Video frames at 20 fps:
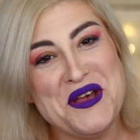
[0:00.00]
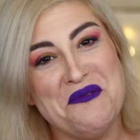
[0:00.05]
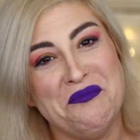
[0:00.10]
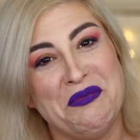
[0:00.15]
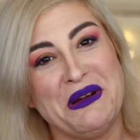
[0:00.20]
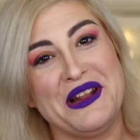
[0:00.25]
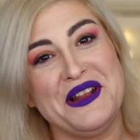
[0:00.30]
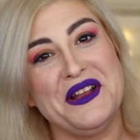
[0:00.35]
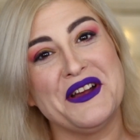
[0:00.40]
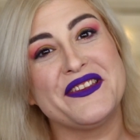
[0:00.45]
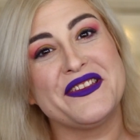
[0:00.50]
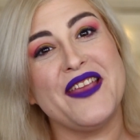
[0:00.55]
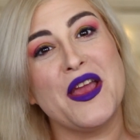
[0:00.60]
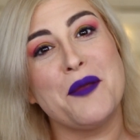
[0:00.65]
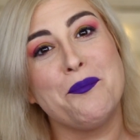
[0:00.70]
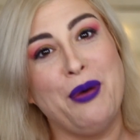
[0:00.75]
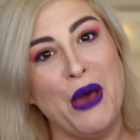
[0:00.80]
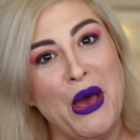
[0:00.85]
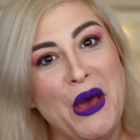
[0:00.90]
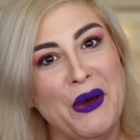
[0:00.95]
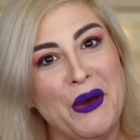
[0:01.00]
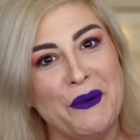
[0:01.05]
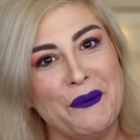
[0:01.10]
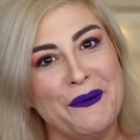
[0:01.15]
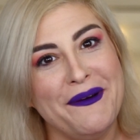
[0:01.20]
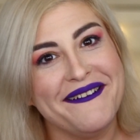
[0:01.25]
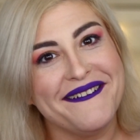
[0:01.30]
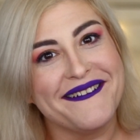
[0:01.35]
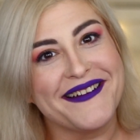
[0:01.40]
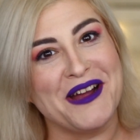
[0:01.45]
but it looks like
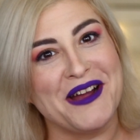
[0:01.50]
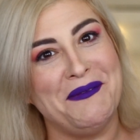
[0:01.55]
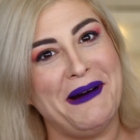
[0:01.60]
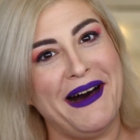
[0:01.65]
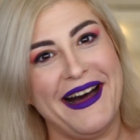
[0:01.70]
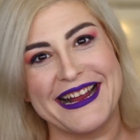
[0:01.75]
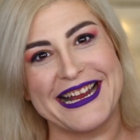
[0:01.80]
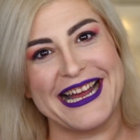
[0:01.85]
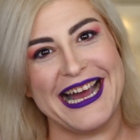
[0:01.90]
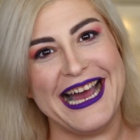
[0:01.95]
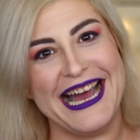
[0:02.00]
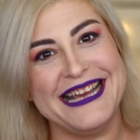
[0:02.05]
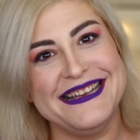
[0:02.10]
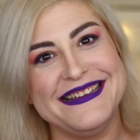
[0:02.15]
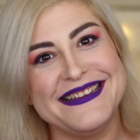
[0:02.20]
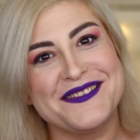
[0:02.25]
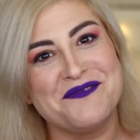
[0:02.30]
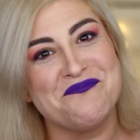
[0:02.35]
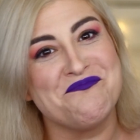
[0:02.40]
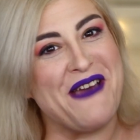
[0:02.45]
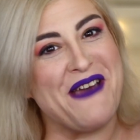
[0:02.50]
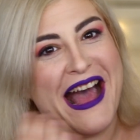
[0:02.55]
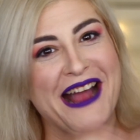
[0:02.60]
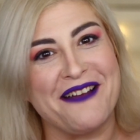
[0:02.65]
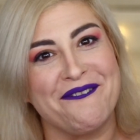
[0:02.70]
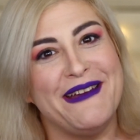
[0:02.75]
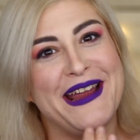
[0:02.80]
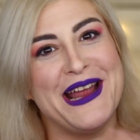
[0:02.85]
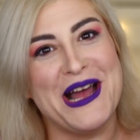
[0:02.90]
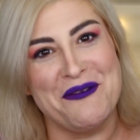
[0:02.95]
poo. Come on, guys,
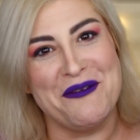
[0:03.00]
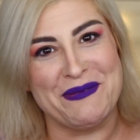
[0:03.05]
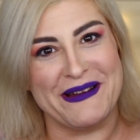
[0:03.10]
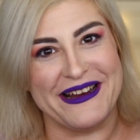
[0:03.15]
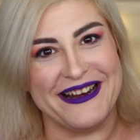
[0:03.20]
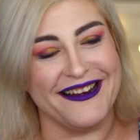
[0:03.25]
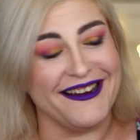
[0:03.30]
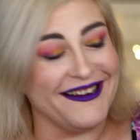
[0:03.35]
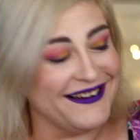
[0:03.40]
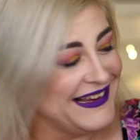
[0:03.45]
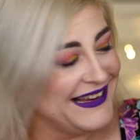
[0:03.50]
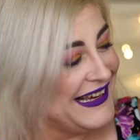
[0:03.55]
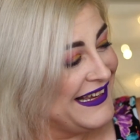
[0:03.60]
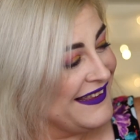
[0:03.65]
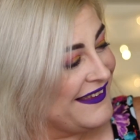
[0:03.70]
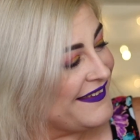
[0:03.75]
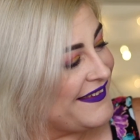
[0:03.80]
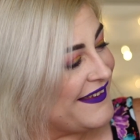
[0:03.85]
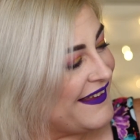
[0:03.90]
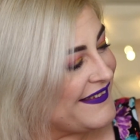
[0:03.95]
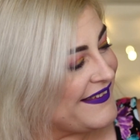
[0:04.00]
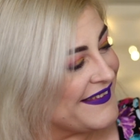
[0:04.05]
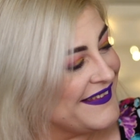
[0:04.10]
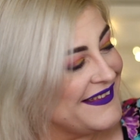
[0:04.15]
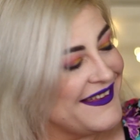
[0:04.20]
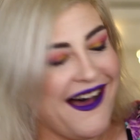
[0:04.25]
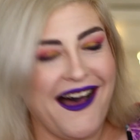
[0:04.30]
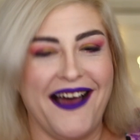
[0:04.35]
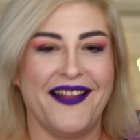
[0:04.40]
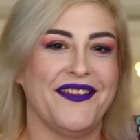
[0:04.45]
back me up here. Does this
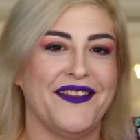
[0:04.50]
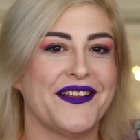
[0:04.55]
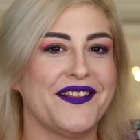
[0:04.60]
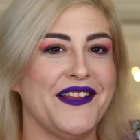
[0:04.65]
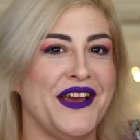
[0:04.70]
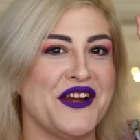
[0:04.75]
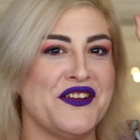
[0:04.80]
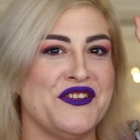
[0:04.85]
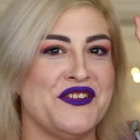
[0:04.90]
not look like